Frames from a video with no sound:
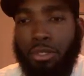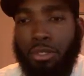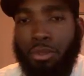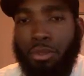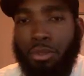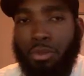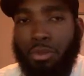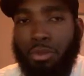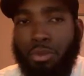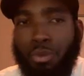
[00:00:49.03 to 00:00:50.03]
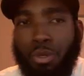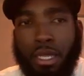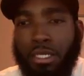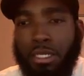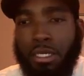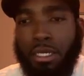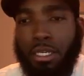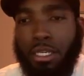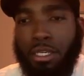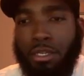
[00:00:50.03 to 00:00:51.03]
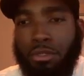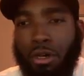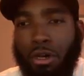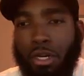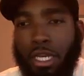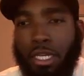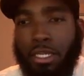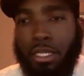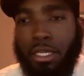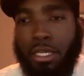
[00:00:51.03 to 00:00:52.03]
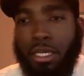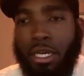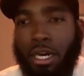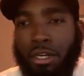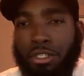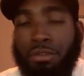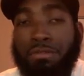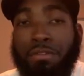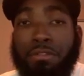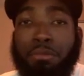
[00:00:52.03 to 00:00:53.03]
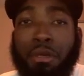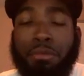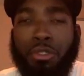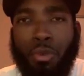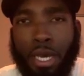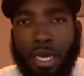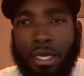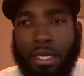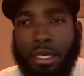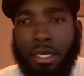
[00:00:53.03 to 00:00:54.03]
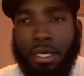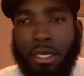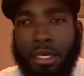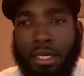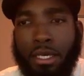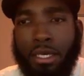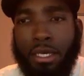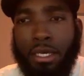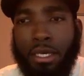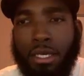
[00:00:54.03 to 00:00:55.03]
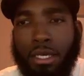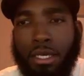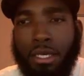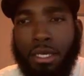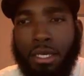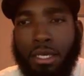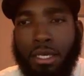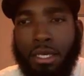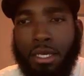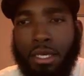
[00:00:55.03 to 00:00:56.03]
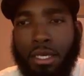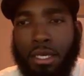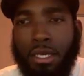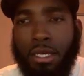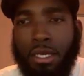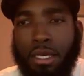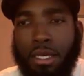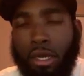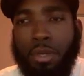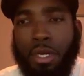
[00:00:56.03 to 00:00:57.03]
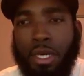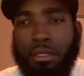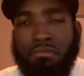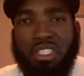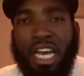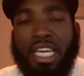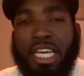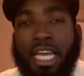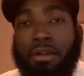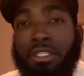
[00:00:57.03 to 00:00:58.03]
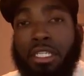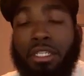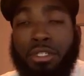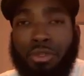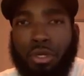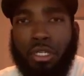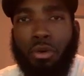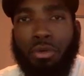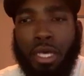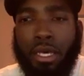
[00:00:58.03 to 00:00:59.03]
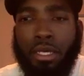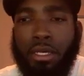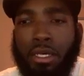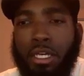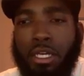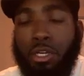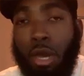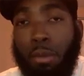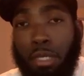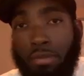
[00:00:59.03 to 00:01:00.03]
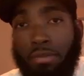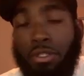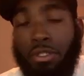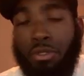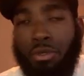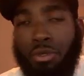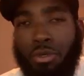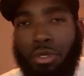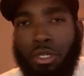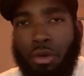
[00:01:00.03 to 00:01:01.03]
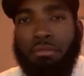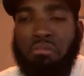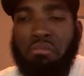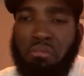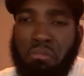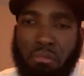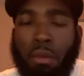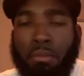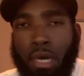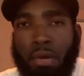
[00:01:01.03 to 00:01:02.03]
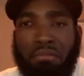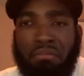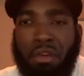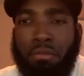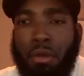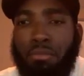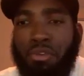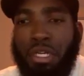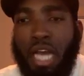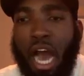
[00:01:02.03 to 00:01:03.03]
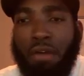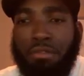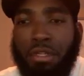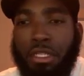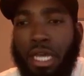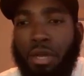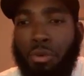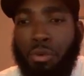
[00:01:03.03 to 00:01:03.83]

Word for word: That's you talking 150 pips away. Be nice for the market to go up there, but you know what? It's not a guarantee that it's going to go there. Do I believe it's going to go there? I'm, I'm, I'm pretty confident that it